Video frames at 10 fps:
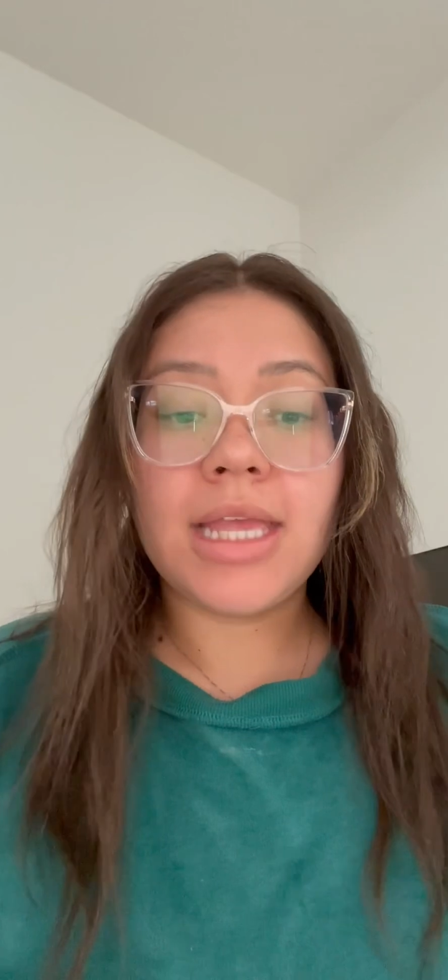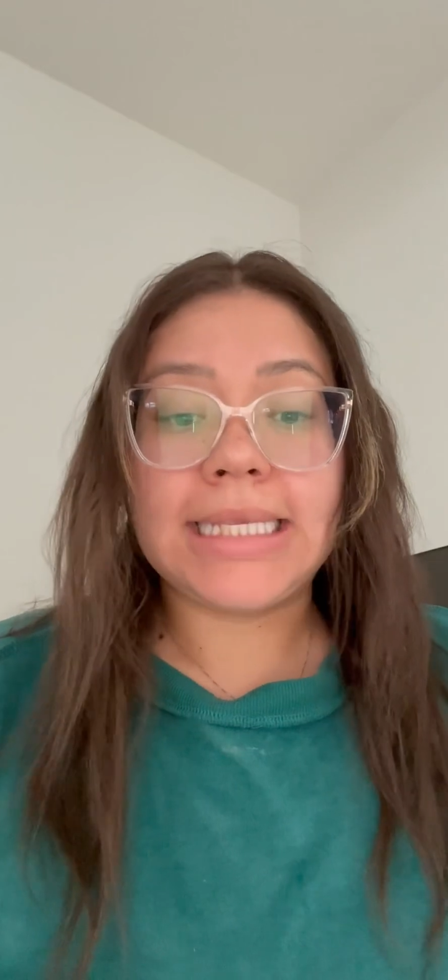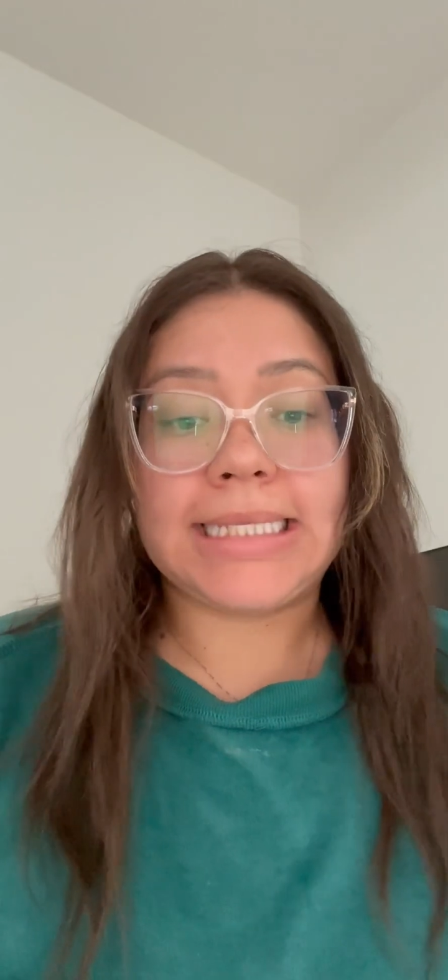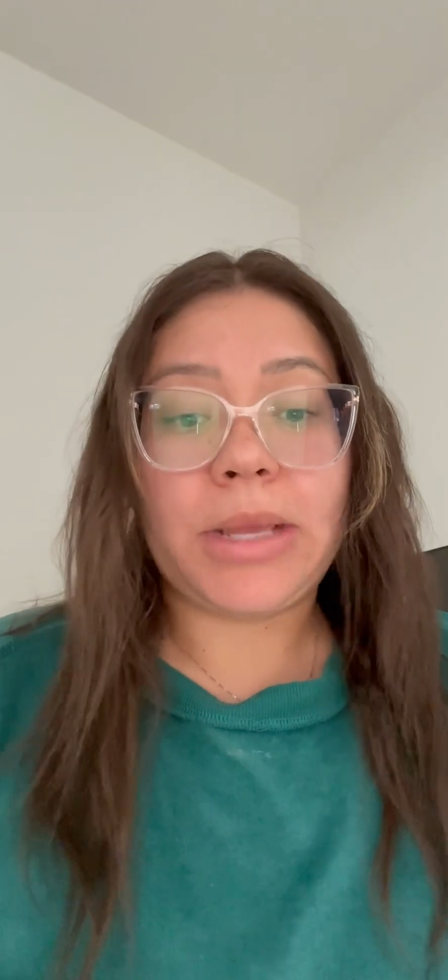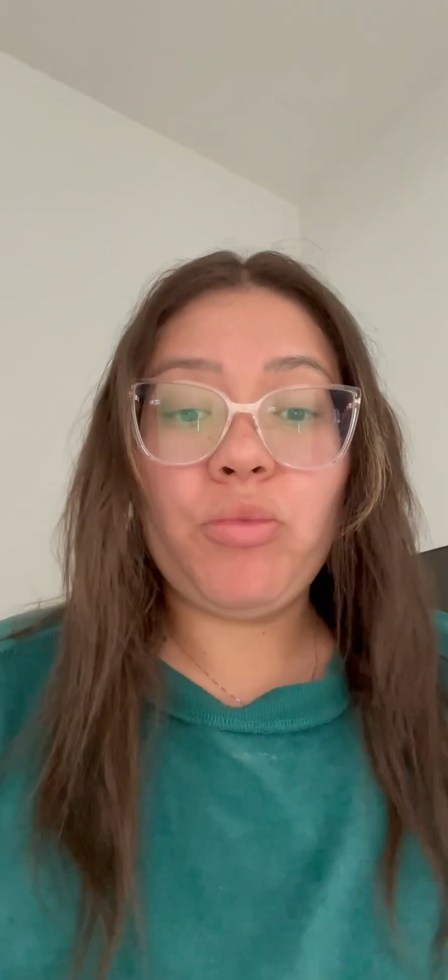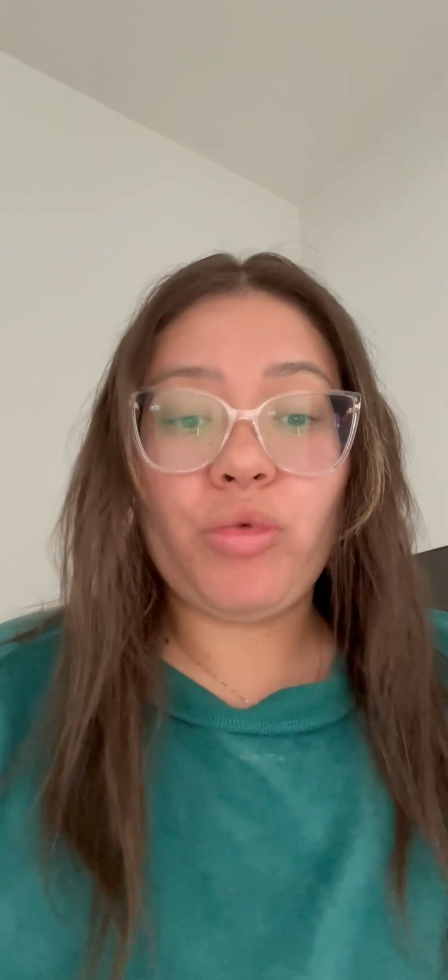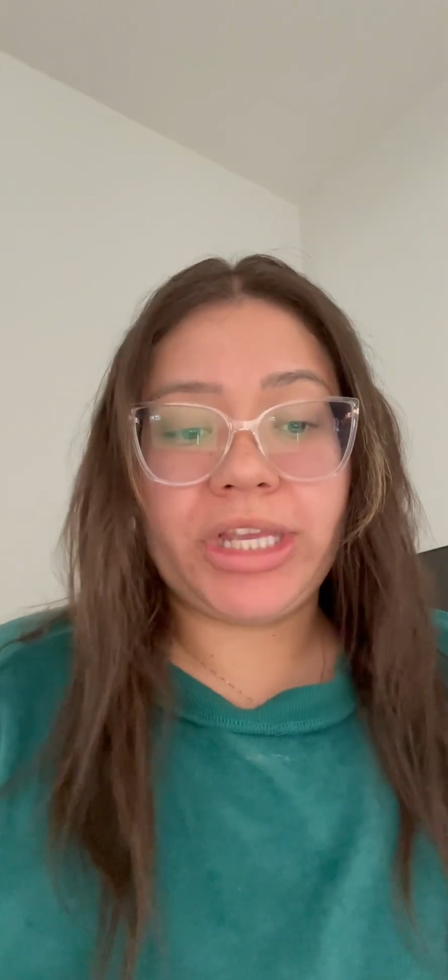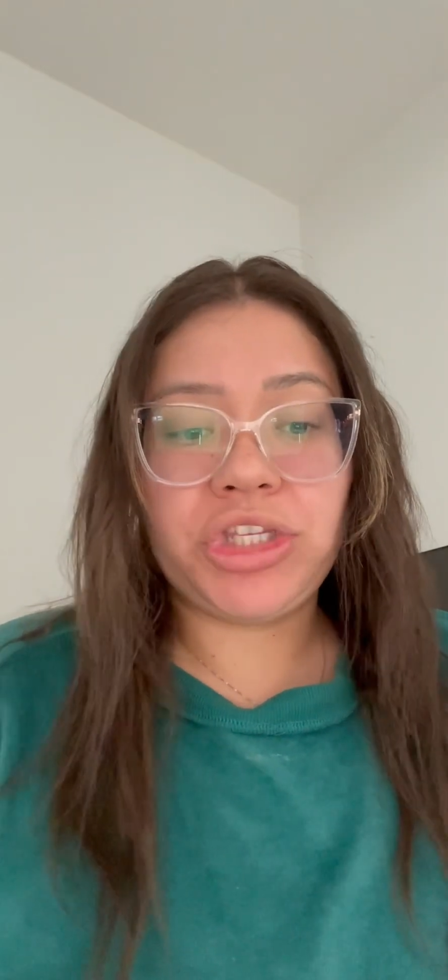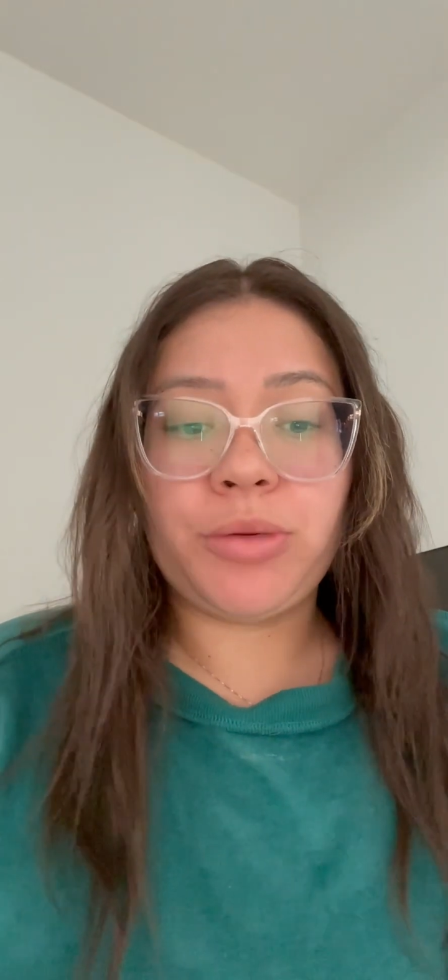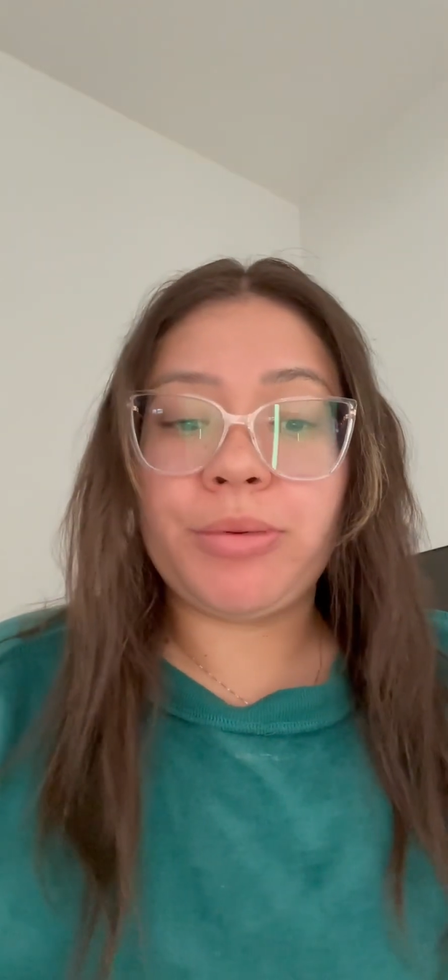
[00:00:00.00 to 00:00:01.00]
Some
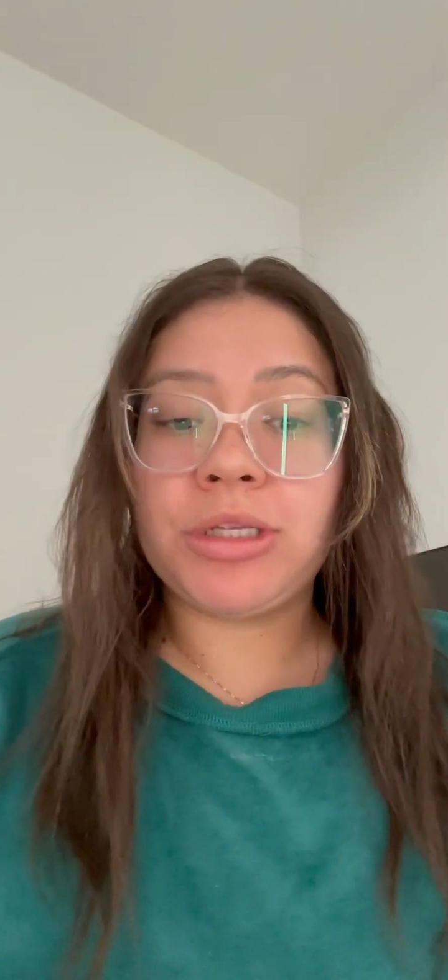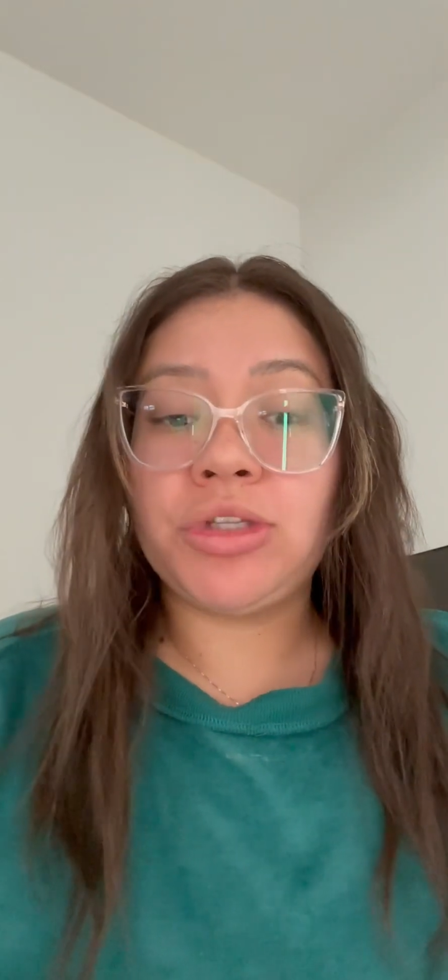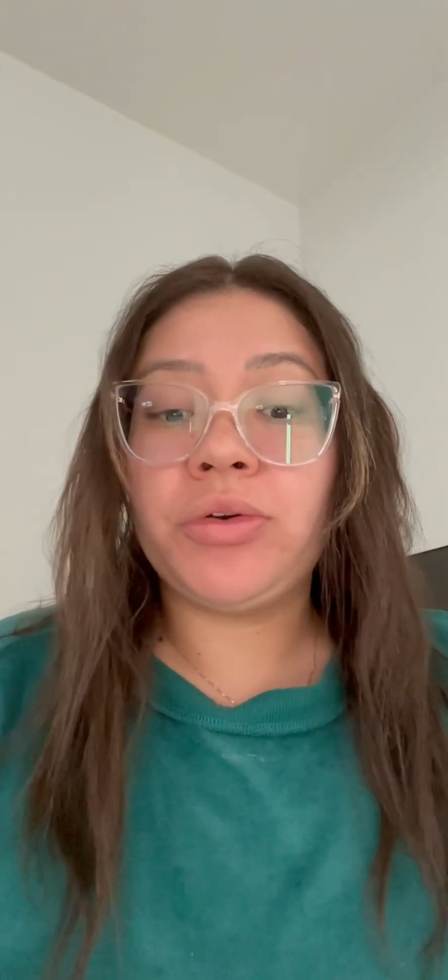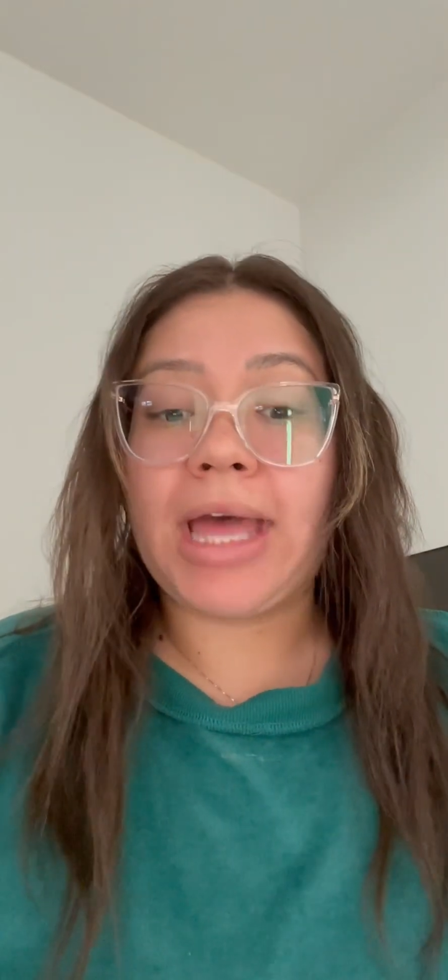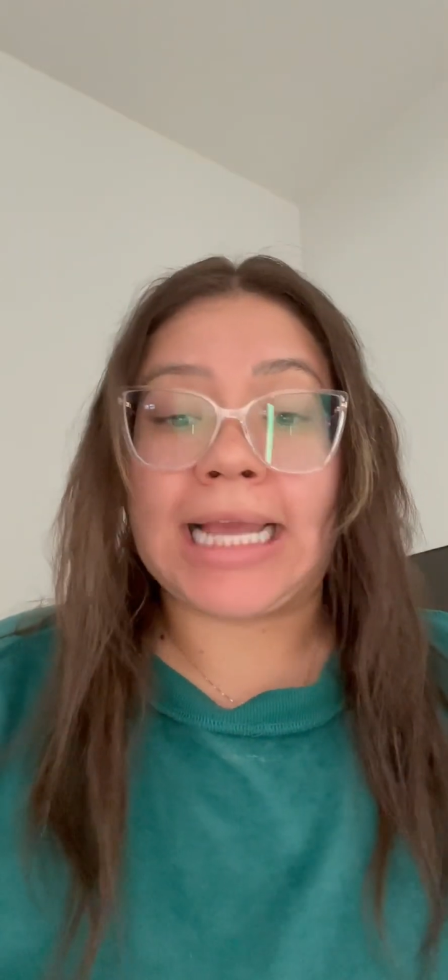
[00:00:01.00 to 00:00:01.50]
ways to pursue